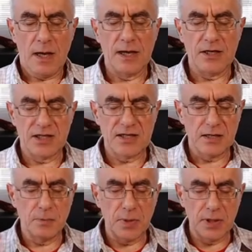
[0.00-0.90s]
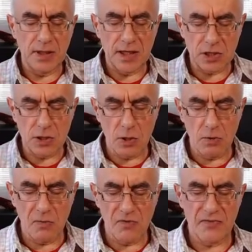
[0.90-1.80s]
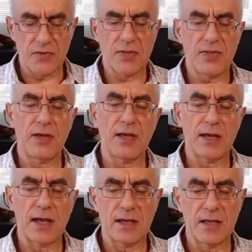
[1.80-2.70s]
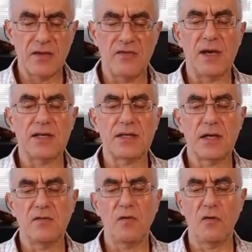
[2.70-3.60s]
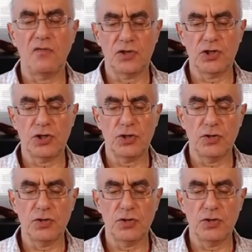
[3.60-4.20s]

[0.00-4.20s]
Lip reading: I just simply let go of everything and I give myself over to